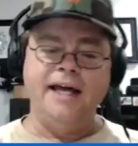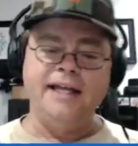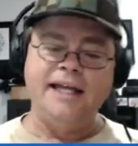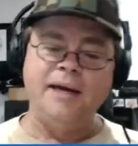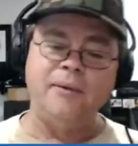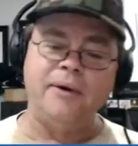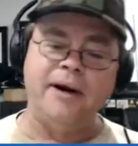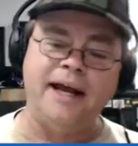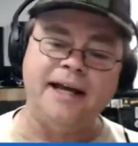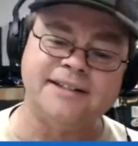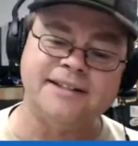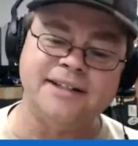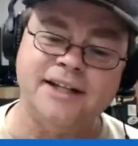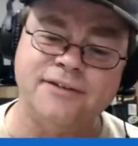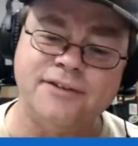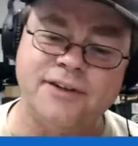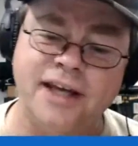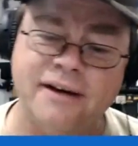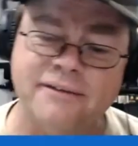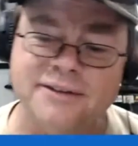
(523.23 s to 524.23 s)
asking if
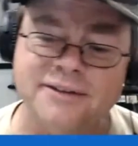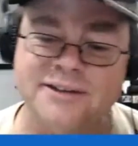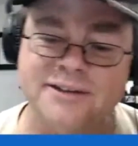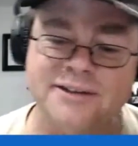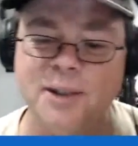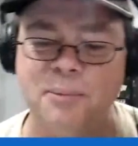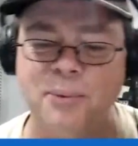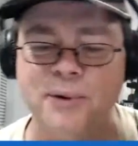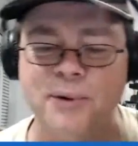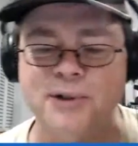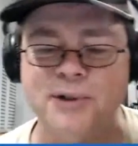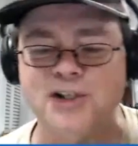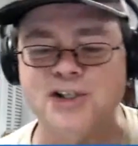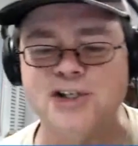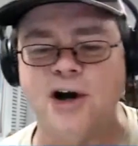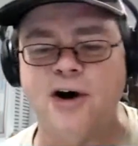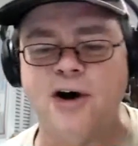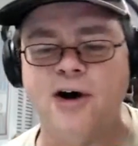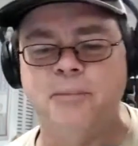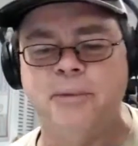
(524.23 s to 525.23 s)
Kevin's going to put a
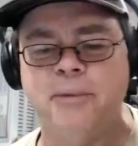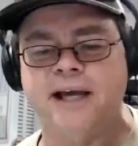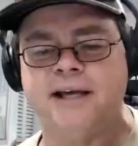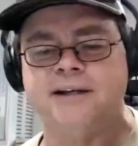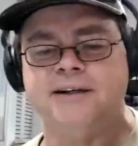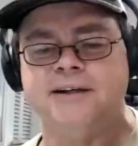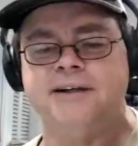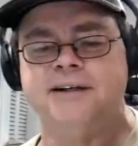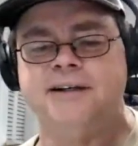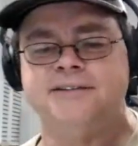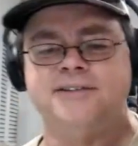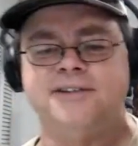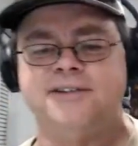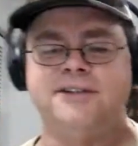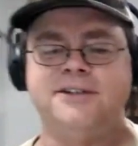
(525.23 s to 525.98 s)
shawl back on. So, you know.